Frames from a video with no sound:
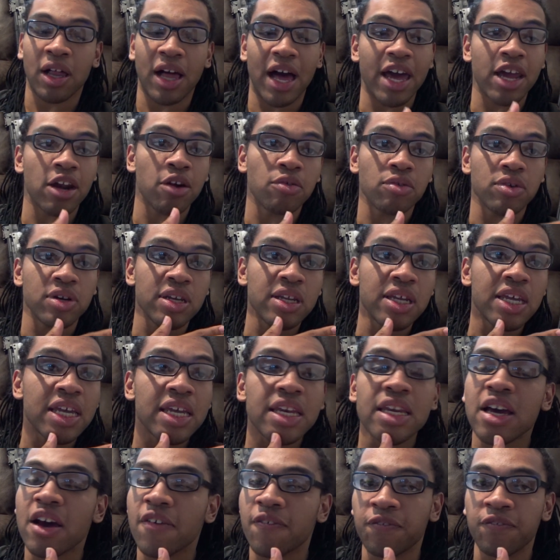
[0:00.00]
I don't
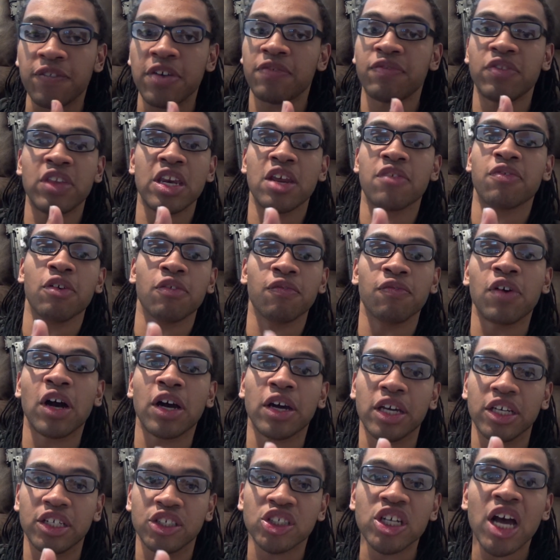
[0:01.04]
need a 50 different
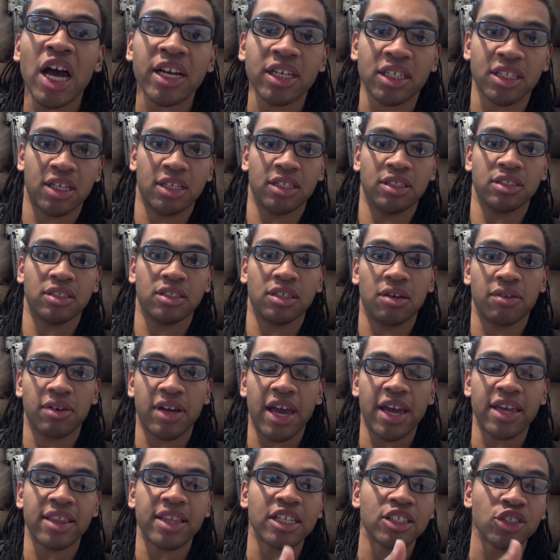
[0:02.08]
fucking shotguns,
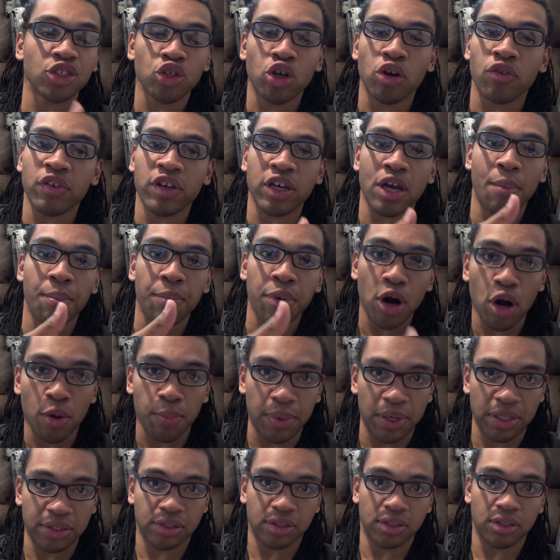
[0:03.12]
okay? That's serving a
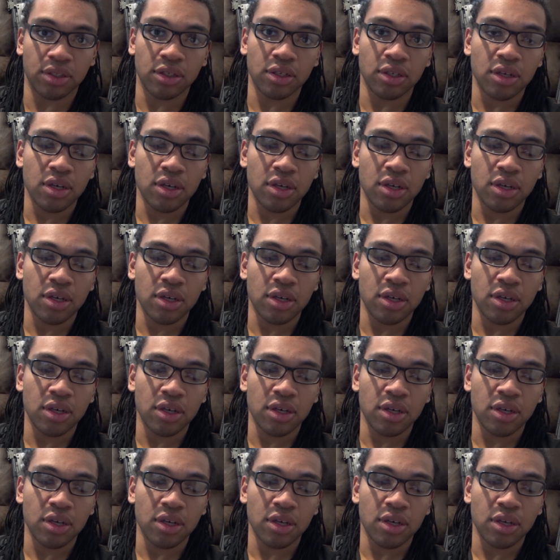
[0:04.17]
purpose.